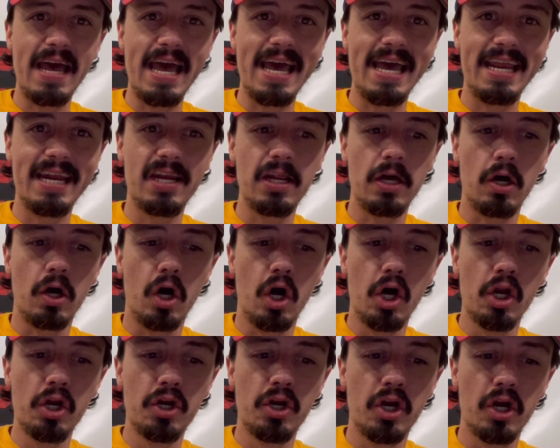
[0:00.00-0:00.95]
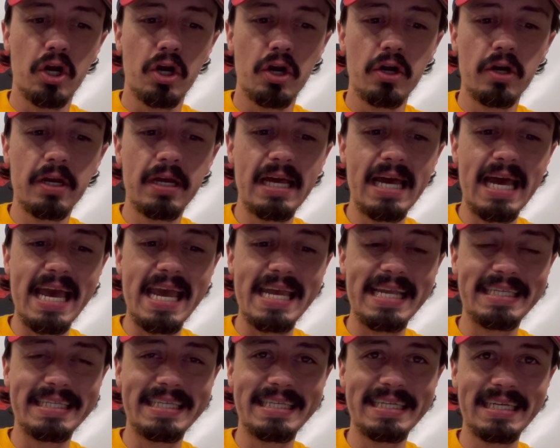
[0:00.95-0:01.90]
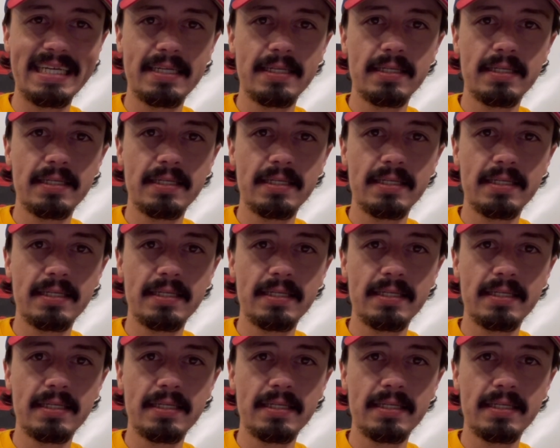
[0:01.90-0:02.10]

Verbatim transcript: and under eight.